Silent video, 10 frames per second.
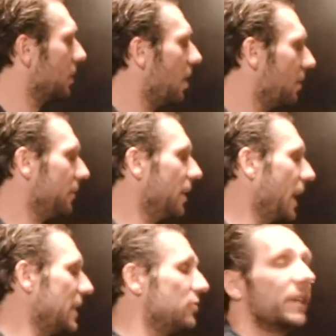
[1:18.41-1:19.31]
coffee,
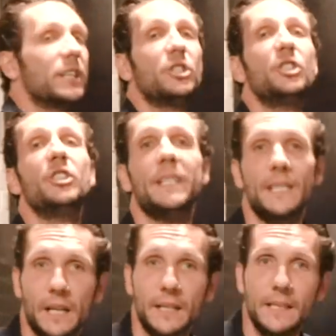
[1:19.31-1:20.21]
I drink a shit
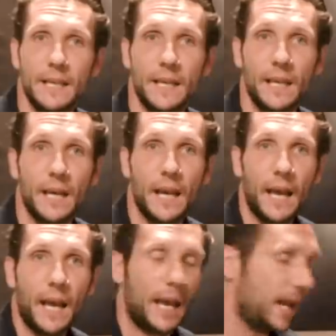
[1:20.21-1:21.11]
ton of tea.
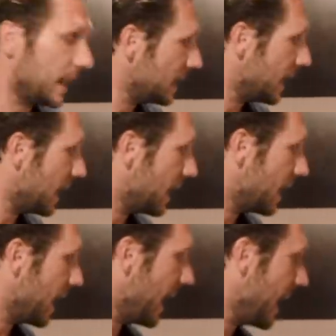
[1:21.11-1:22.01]
And uh, I